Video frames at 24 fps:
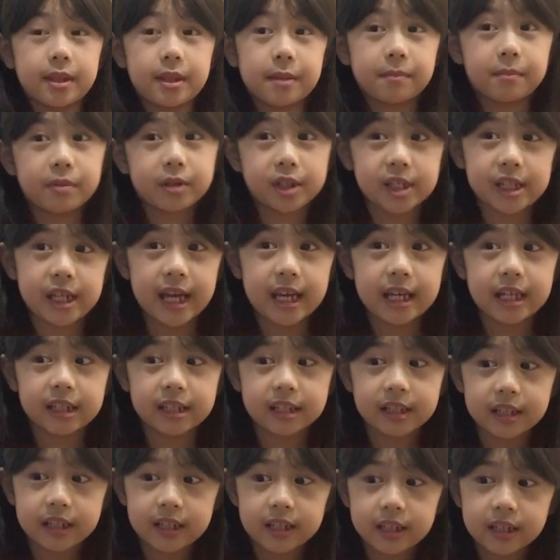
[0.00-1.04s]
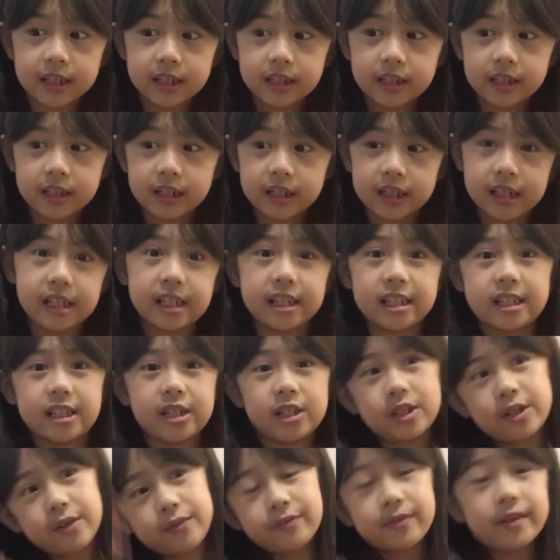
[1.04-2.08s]
because what the book's saying
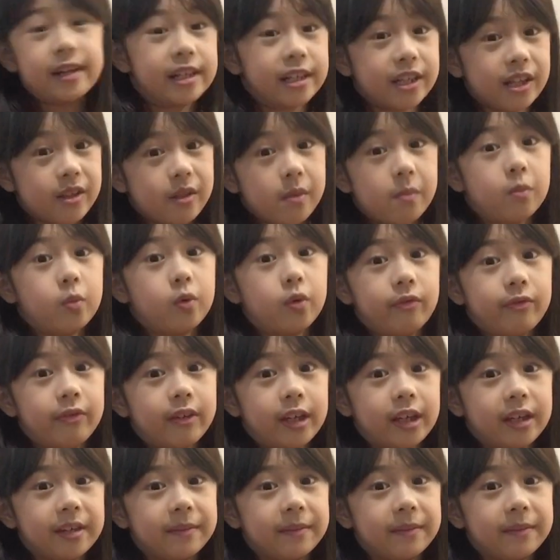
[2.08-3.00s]
is different in the